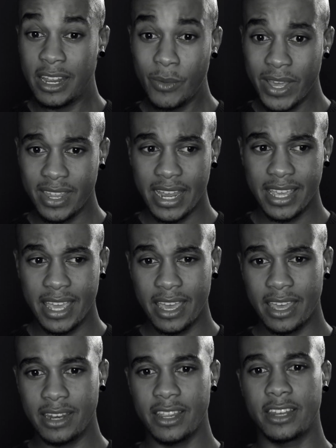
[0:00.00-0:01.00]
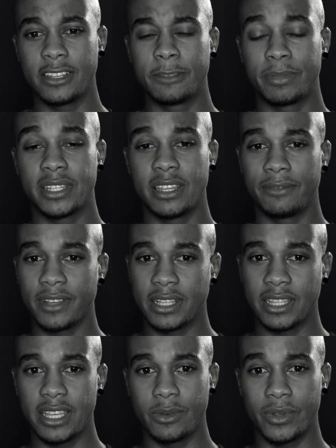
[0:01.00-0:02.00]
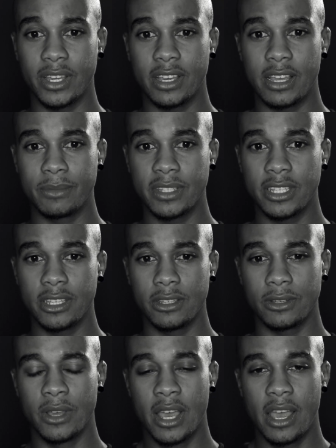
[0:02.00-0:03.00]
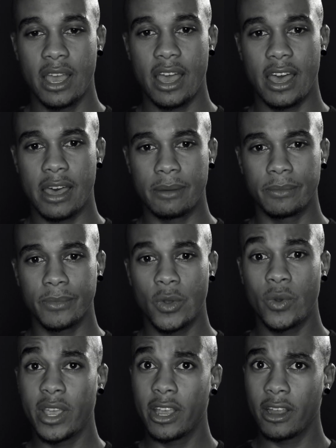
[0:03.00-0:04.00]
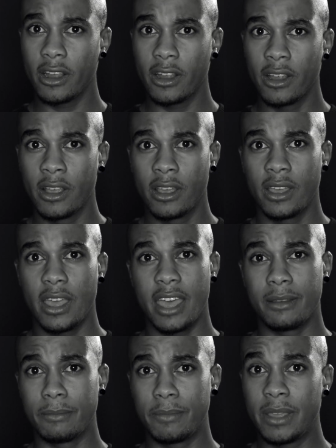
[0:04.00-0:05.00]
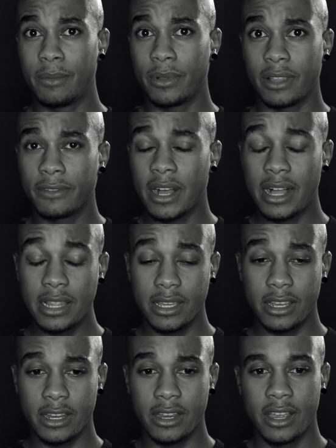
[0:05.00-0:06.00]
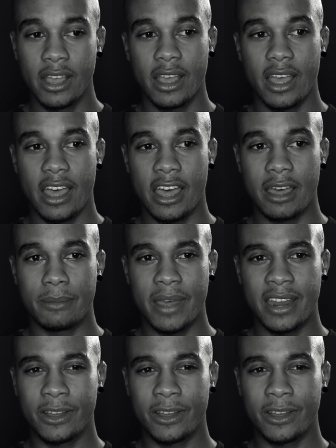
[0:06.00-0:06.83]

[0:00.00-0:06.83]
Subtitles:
way that I can, and specifically when it comes to queer and people of color. I